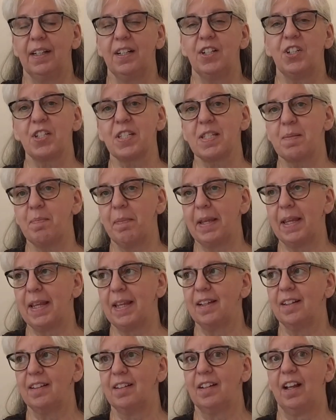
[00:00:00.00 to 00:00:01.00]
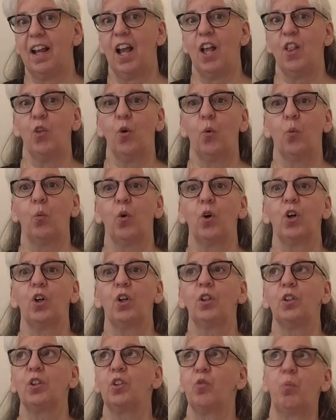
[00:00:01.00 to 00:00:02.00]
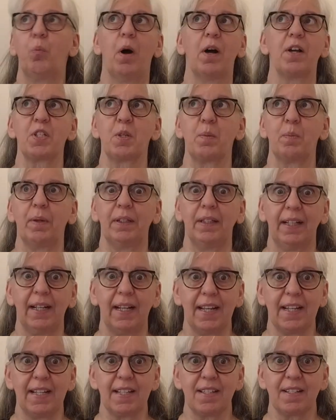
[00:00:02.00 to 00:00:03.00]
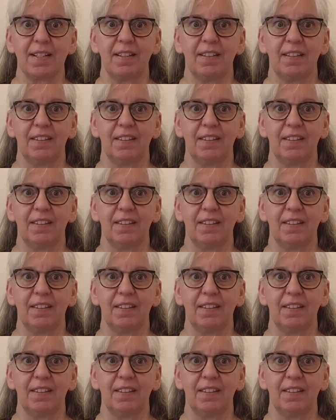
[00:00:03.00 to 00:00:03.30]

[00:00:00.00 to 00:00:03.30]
Just me and the world of possibilities.